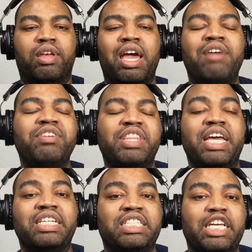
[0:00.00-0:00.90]

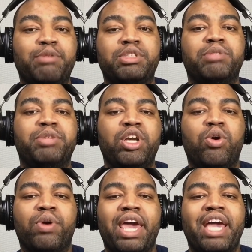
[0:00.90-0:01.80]
Everything seems to be
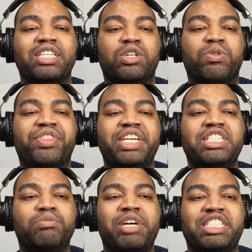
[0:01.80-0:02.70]
okay, so
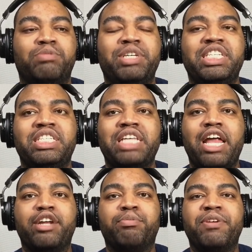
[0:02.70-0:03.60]
this must be
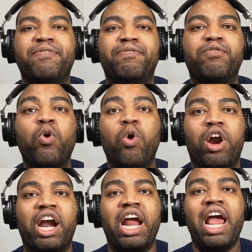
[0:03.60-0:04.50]
set
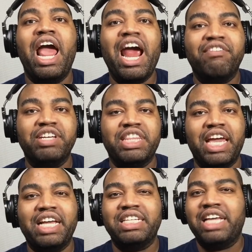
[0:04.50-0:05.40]
before
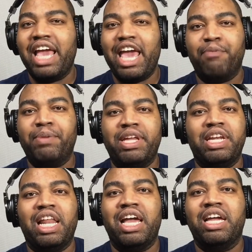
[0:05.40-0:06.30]
everything
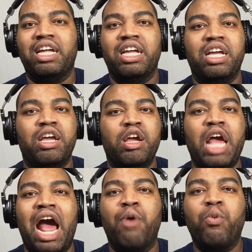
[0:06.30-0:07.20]
happened. Like,
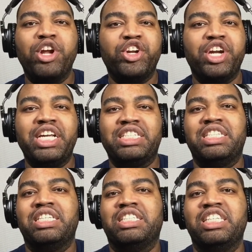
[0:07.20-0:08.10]
I wonder, is
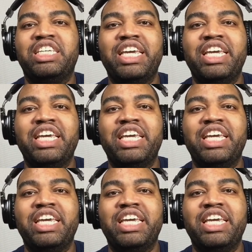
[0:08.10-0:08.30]
this